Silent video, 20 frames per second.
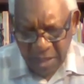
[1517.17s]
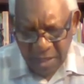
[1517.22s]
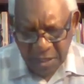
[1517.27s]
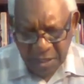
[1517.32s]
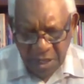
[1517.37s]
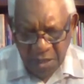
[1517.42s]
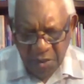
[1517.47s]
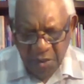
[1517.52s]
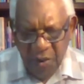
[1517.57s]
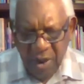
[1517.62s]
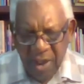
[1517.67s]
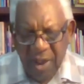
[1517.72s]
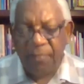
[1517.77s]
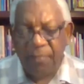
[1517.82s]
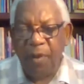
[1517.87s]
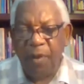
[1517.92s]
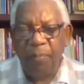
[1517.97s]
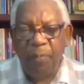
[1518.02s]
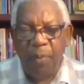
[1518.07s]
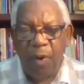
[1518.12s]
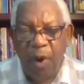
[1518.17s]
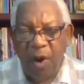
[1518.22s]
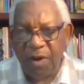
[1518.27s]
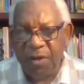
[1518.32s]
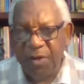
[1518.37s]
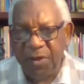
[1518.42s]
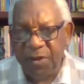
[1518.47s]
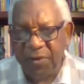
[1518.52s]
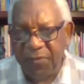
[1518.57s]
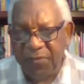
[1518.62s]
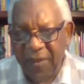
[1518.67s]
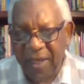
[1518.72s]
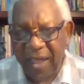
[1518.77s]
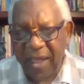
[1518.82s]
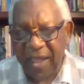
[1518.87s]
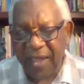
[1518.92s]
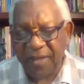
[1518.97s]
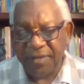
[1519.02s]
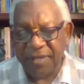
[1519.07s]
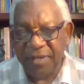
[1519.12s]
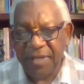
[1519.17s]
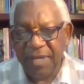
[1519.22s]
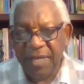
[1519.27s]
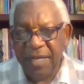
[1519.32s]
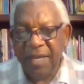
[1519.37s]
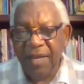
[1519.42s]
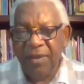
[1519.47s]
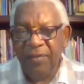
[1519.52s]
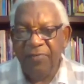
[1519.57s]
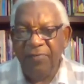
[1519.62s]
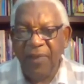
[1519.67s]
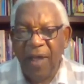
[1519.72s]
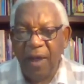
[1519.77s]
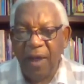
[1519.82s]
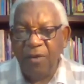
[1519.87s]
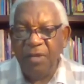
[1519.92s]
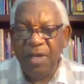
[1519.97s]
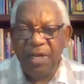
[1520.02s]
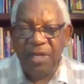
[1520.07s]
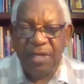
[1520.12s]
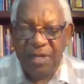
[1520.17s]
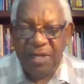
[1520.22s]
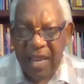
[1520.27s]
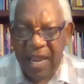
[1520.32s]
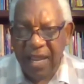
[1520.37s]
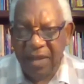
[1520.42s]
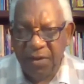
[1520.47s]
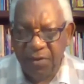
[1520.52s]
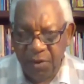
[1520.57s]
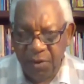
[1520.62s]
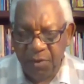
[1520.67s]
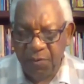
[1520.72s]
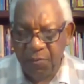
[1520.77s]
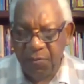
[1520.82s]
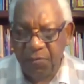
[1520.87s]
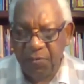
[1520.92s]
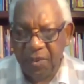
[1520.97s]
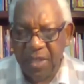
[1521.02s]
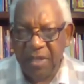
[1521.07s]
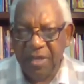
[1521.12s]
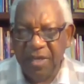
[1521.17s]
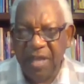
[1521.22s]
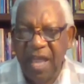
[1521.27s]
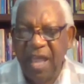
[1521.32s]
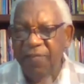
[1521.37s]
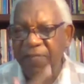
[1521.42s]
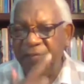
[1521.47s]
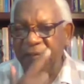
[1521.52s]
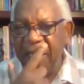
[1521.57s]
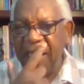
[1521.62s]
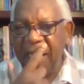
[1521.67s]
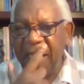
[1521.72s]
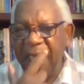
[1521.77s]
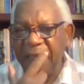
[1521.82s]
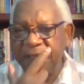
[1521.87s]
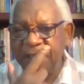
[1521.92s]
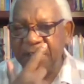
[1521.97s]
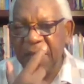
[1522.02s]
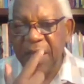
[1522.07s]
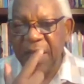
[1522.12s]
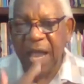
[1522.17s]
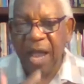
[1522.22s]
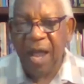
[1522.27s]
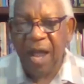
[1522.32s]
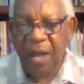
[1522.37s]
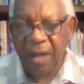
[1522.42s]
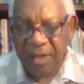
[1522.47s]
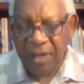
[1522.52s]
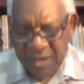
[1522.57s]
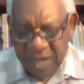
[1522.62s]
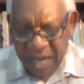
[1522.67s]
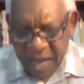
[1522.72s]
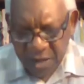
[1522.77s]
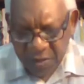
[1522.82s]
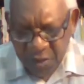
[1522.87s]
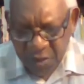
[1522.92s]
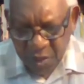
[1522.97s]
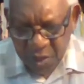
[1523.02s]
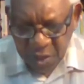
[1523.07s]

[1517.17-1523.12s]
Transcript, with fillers: Then you have the partial fast found in Daniel. That fast uh, Daniel